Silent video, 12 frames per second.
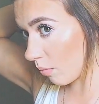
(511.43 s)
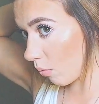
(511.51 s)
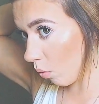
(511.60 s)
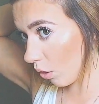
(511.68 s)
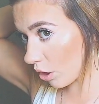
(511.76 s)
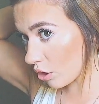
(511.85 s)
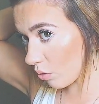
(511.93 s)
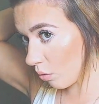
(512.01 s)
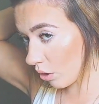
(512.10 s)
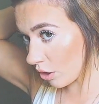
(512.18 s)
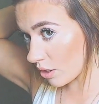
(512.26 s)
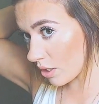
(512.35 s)
more
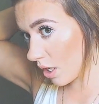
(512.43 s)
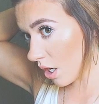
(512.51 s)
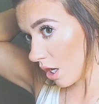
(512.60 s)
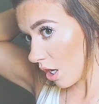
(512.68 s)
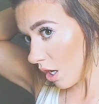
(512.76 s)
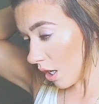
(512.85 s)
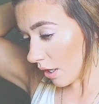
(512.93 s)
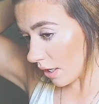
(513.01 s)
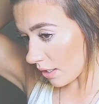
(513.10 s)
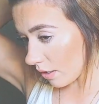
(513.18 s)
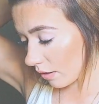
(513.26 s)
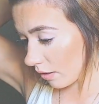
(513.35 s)
towards
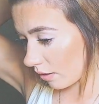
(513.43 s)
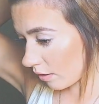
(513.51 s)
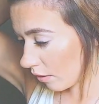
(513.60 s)
the